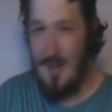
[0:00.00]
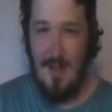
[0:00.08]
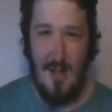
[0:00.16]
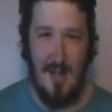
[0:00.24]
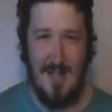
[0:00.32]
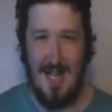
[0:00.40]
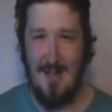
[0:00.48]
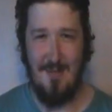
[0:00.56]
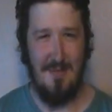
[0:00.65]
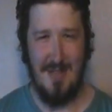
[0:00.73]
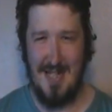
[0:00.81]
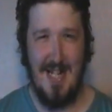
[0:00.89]
Okay,
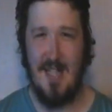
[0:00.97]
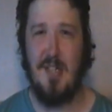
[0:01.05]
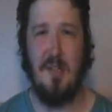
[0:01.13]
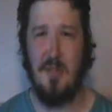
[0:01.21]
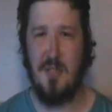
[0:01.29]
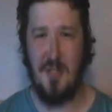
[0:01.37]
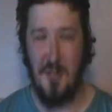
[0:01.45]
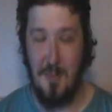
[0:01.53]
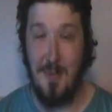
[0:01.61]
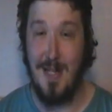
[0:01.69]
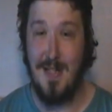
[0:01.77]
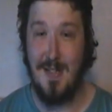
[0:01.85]
we're getting too
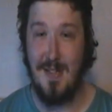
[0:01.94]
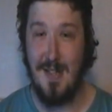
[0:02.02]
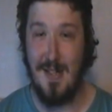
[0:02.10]
stupid,